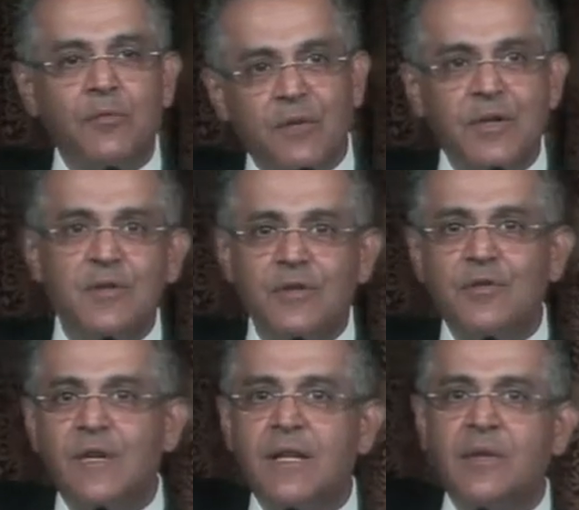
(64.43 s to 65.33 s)

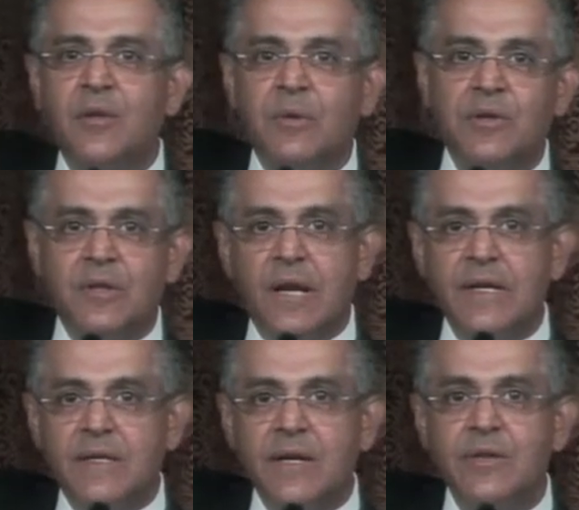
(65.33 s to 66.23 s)
research and
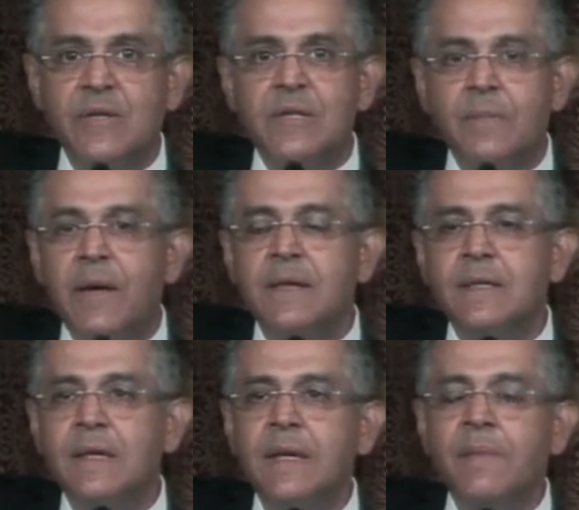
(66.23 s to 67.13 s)
commercialization space,
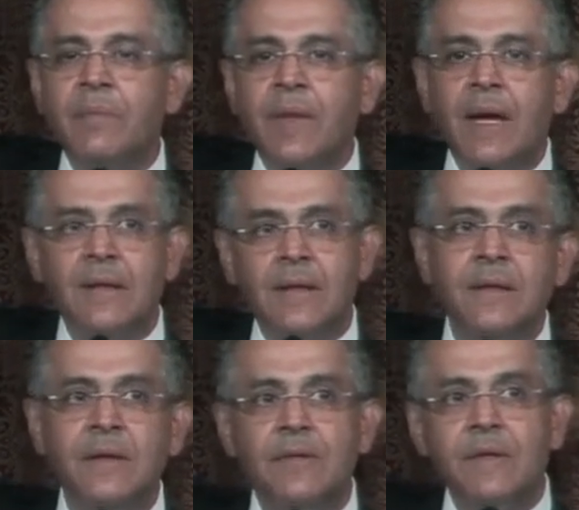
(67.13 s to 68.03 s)
and then
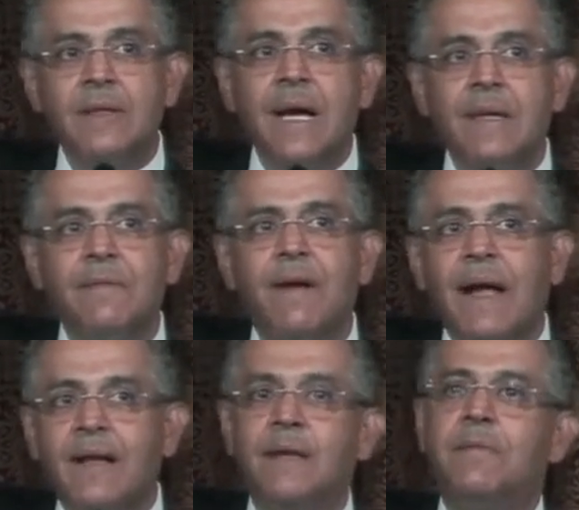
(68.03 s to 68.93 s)
there is that
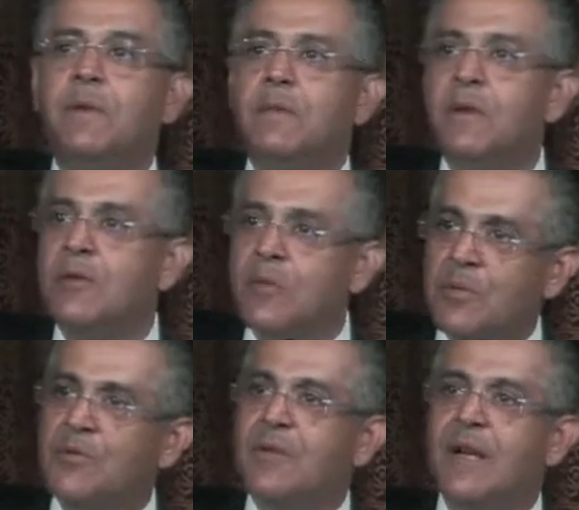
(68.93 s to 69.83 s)
valley between
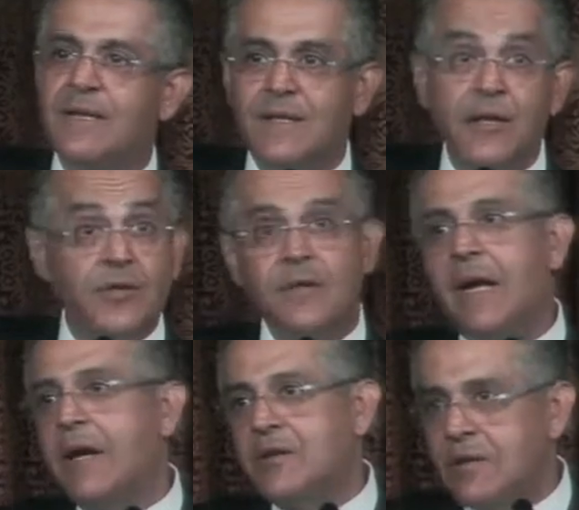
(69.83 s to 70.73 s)
commercialization and
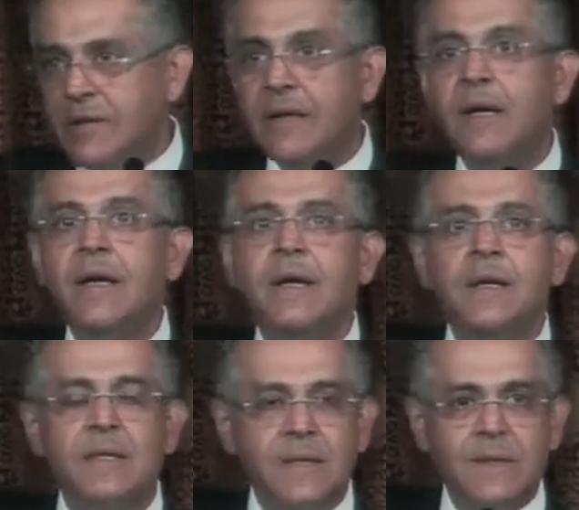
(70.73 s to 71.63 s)
actually
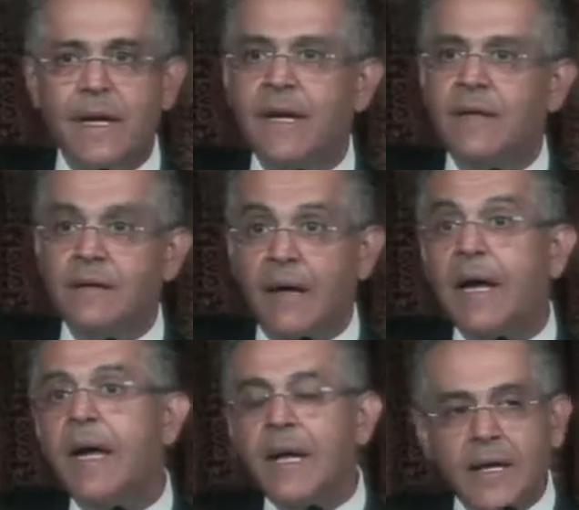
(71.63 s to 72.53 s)
sustain
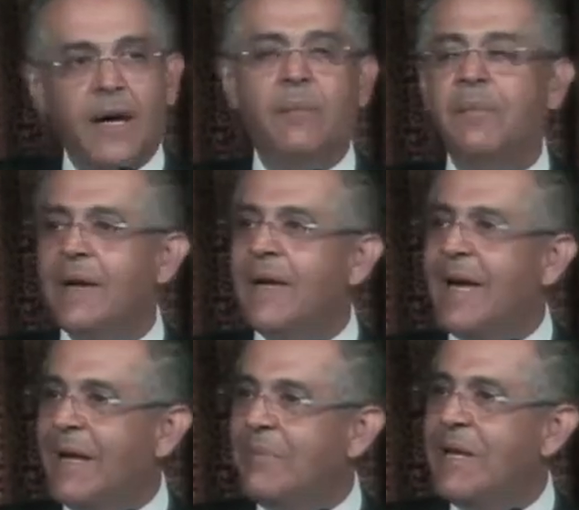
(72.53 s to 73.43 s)
income
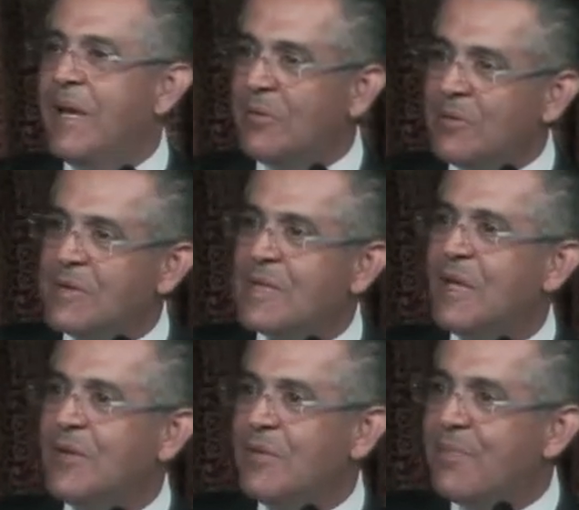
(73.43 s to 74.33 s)
and being able to sell
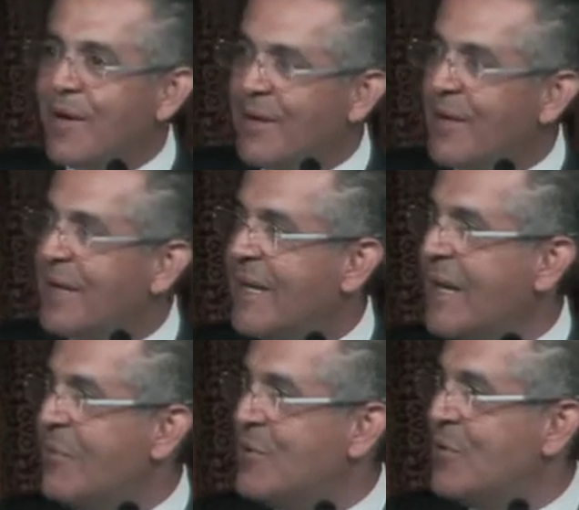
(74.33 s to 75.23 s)
your product. And
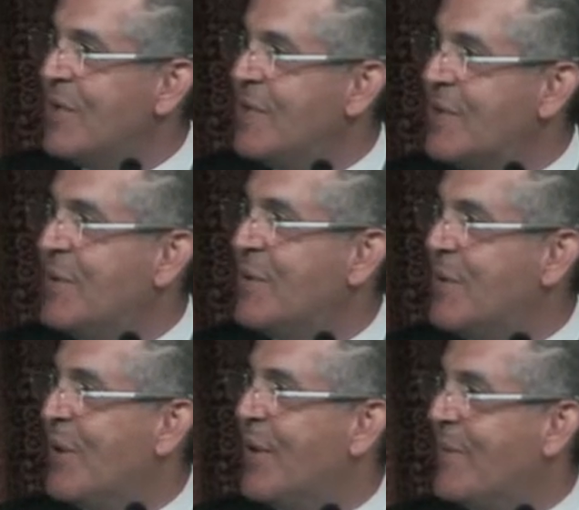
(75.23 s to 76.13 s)
I'm sure he's going to
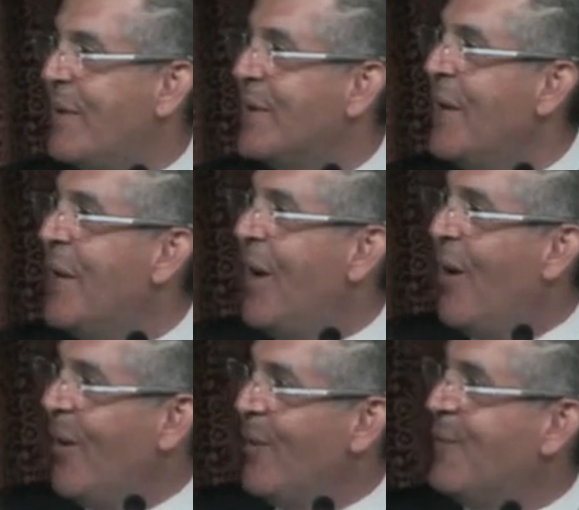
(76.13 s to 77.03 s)
talk about
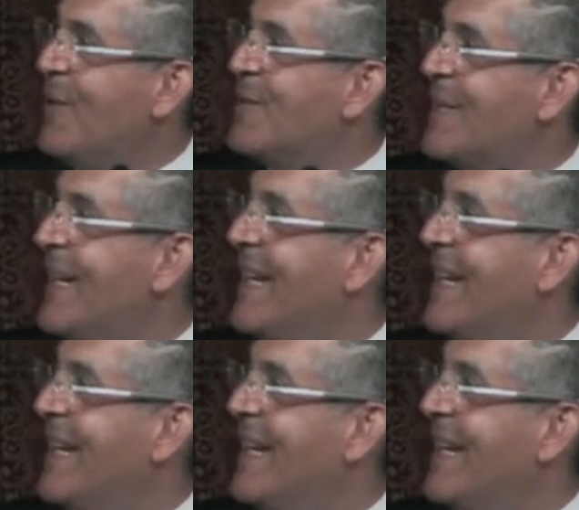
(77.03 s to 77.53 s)
all of those